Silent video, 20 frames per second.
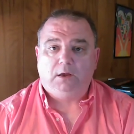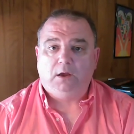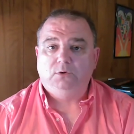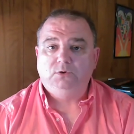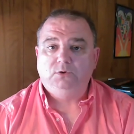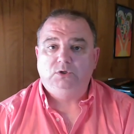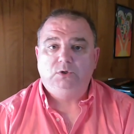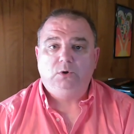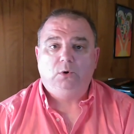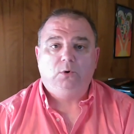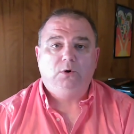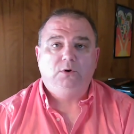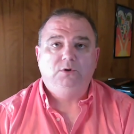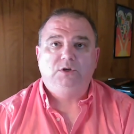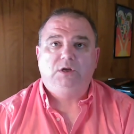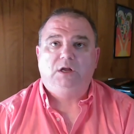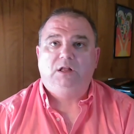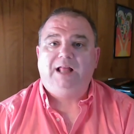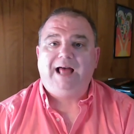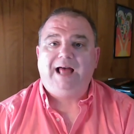goes towards
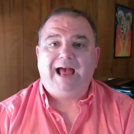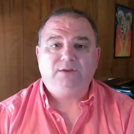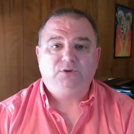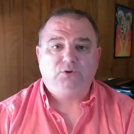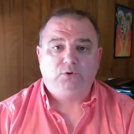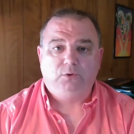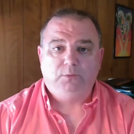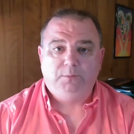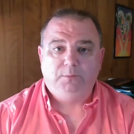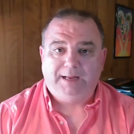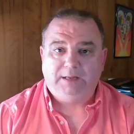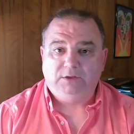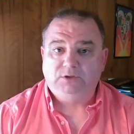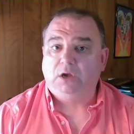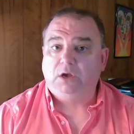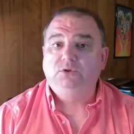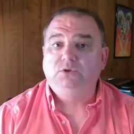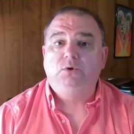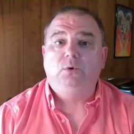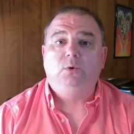classroom needs,
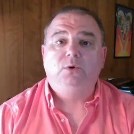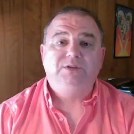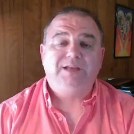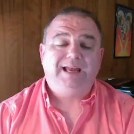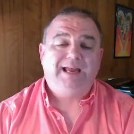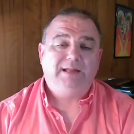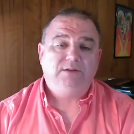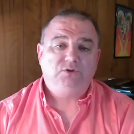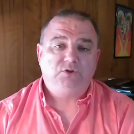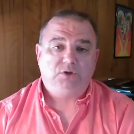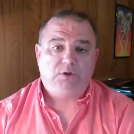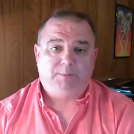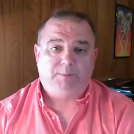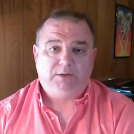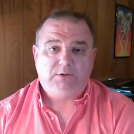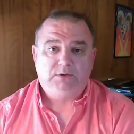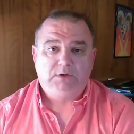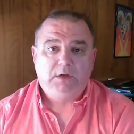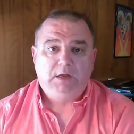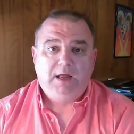goes towards instruments,